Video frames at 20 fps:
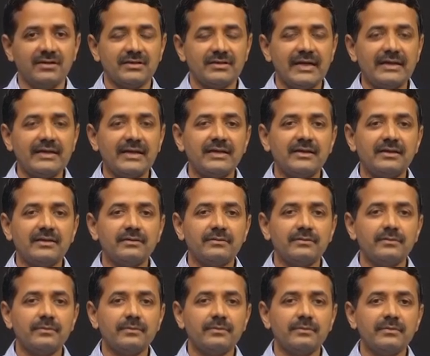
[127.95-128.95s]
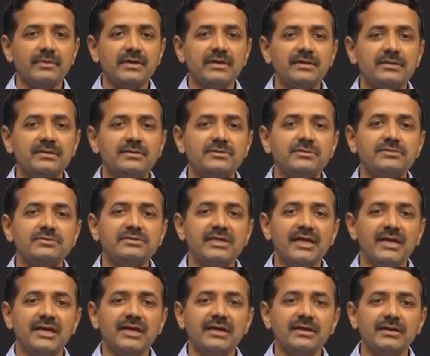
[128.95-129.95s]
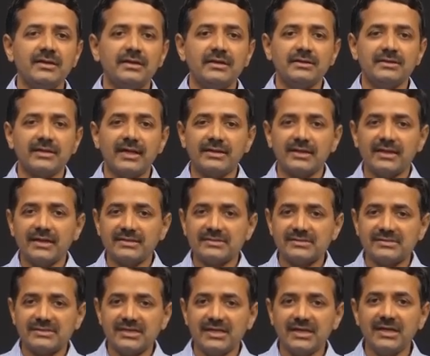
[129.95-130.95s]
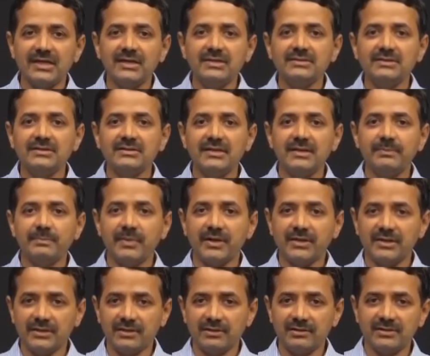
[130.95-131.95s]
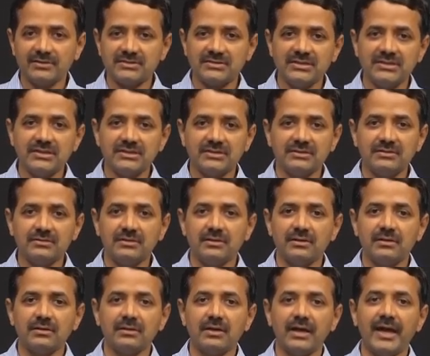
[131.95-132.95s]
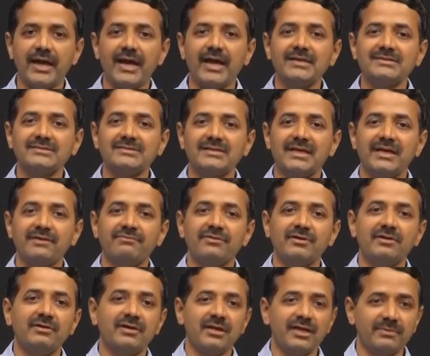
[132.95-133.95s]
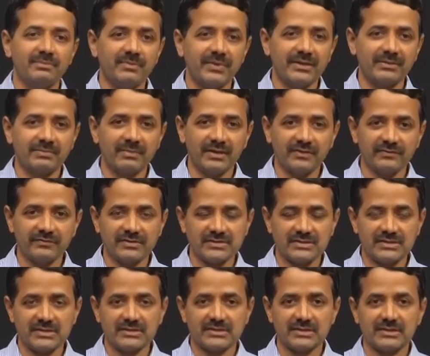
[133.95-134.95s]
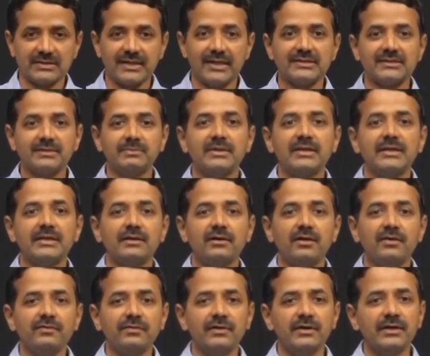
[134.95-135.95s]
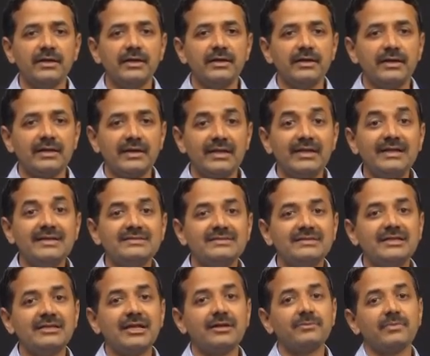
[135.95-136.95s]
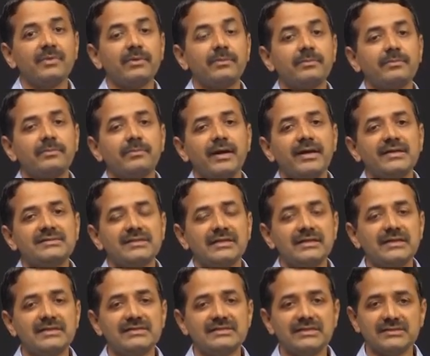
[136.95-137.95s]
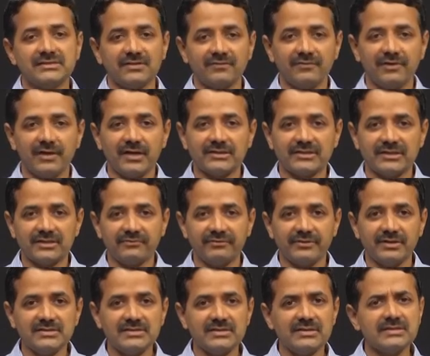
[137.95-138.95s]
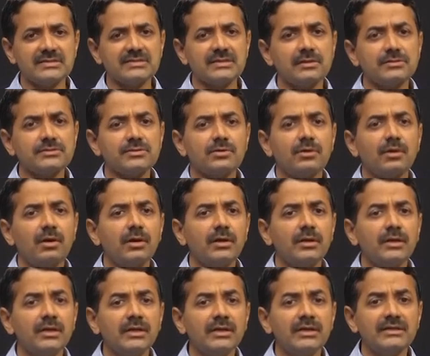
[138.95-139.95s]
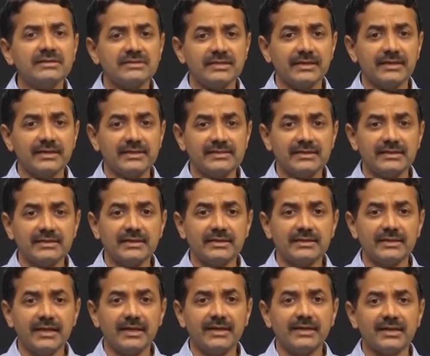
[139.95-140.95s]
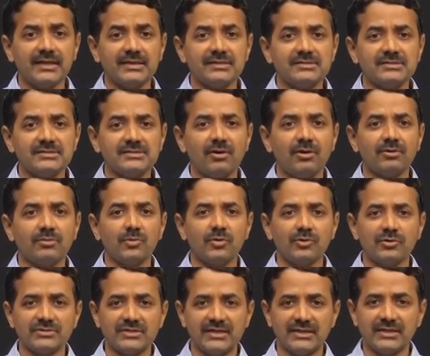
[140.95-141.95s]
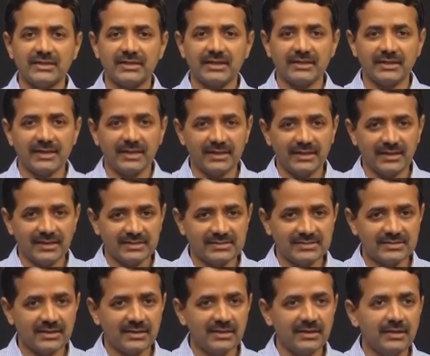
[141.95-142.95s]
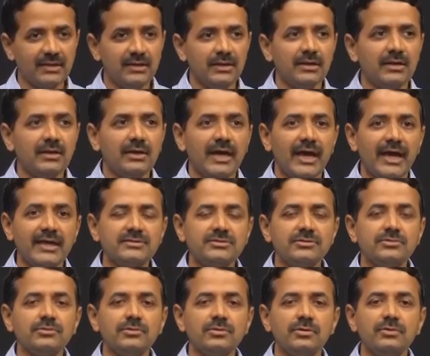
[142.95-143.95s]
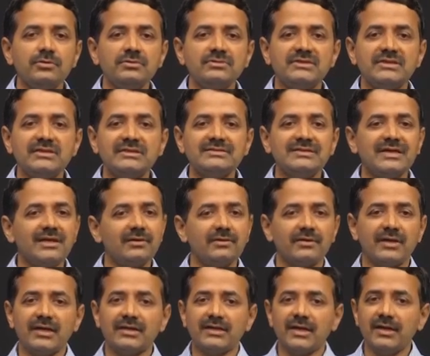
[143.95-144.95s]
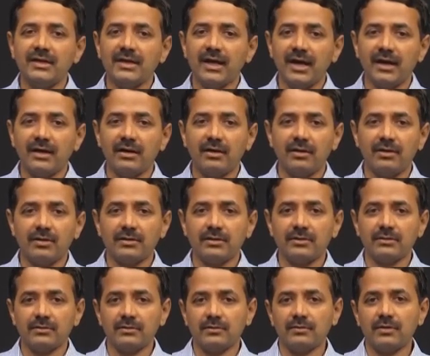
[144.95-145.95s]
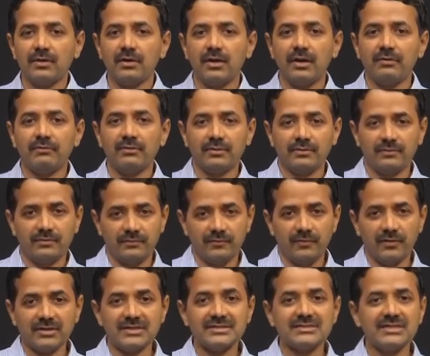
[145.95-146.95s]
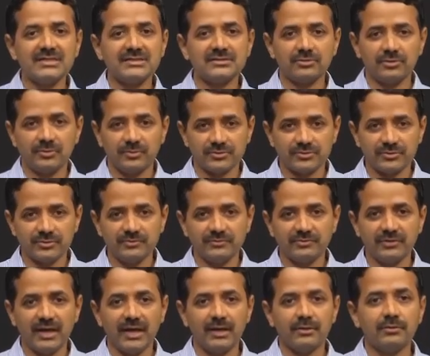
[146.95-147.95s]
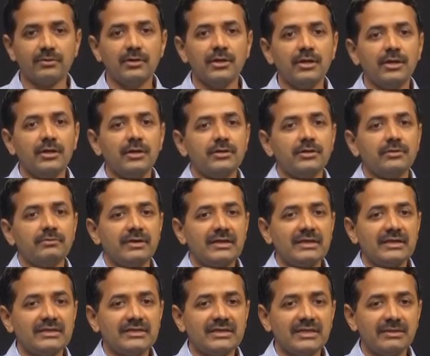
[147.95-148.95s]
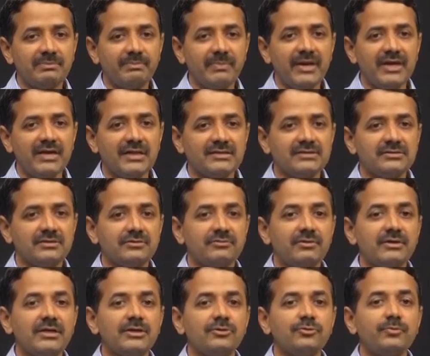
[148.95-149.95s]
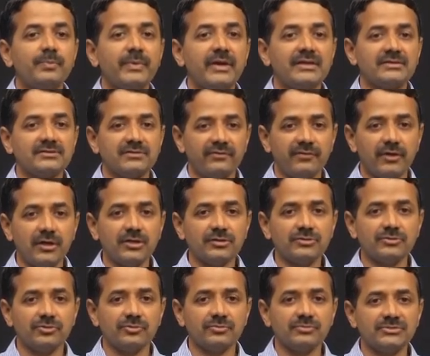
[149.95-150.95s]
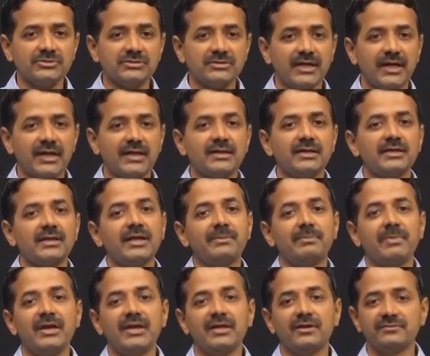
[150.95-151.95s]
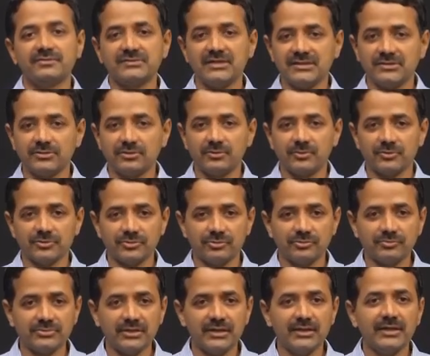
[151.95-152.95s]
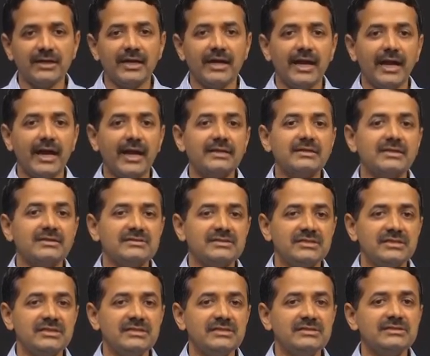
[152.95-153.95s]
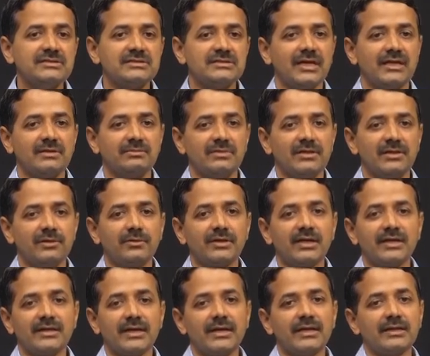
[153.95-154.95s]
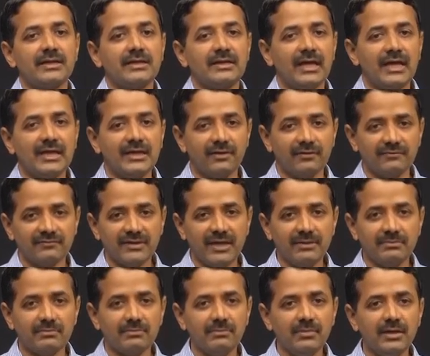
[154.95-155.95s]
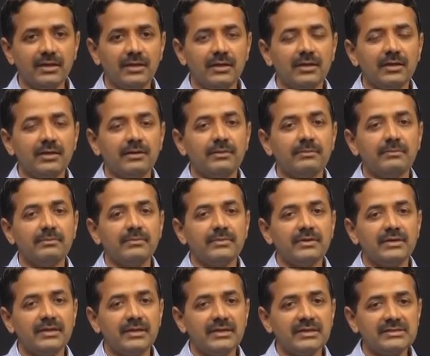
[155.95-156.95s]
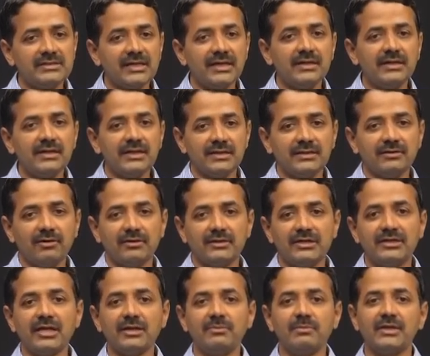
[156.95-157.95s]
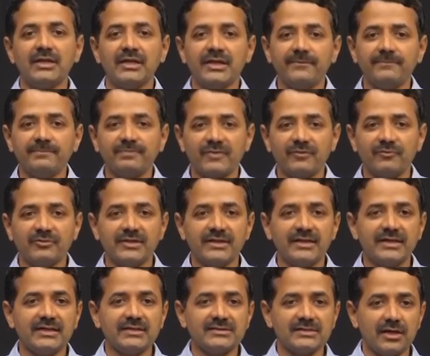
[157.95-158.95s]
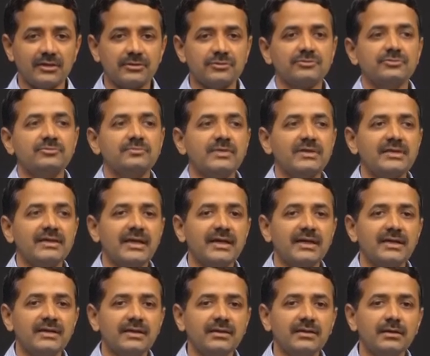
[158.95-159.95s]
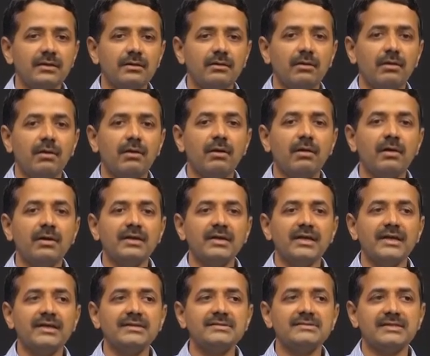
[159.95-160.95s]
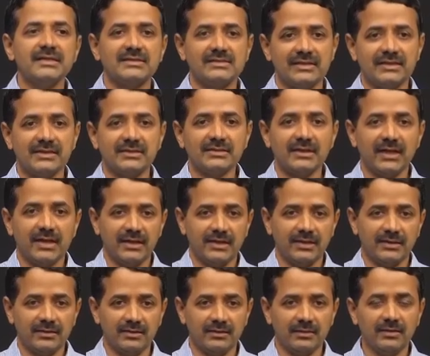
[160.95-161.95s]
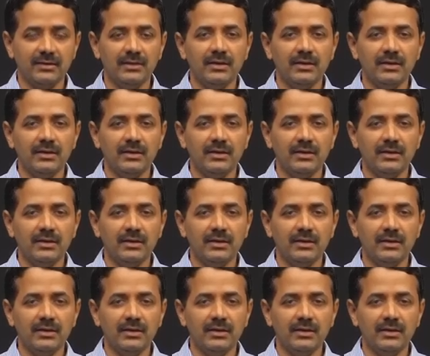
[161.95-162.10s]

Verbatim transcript: That I, uh, means to say that a change in a particular gene has a phenotypic manifestation. That is the meaning of traits determined by single genes of large influence. This is also called single gene inheritance or monogenic inheritance. As you know, genes are located on our forty-six chromosomes. We have twenty-three pairs, twenty-two pairs of autosomes and a pair of sex chromosomes, and the genes can be located in any of them, deciding or determining whether it is autosomal character or a sex linked character.